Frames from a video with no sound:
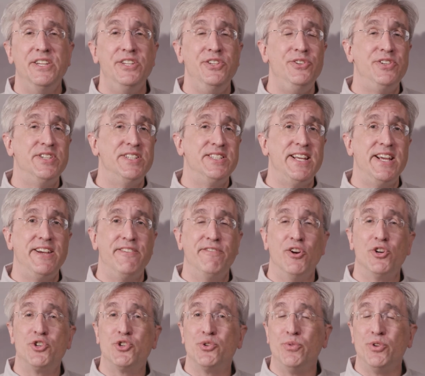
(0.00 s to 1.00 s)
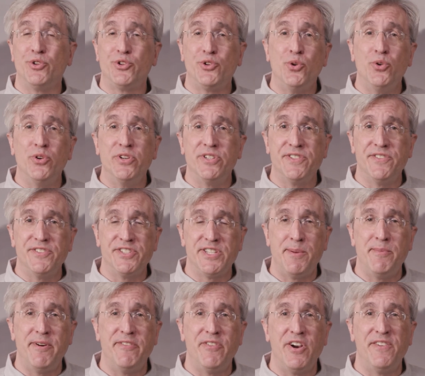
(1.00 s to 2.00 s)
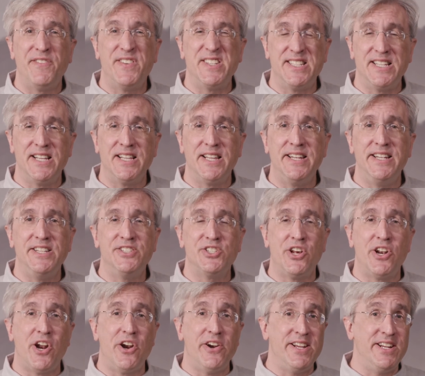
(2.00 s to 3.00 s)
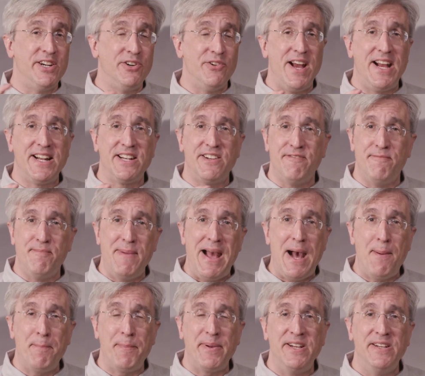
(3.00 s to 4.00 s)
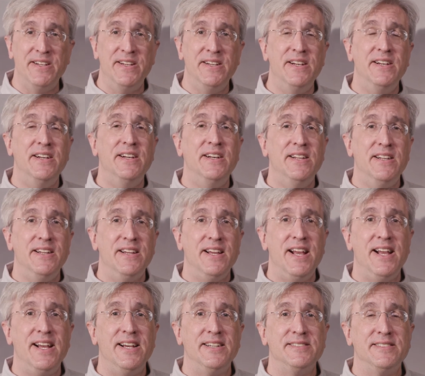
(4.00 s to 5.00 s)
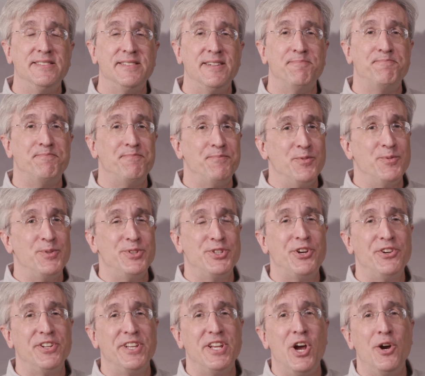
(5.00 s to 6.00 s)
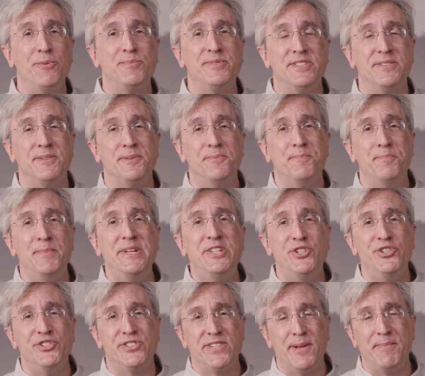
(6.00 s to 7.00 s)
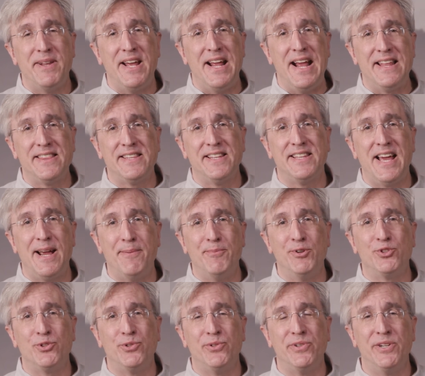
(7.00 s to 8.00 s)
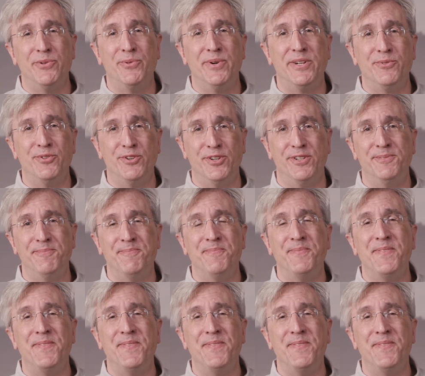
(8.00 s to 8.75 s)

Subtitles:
You can take virtual tours of some of our facilities on our interactive map. And we certainly hope to meet you someday at the laboratory when we're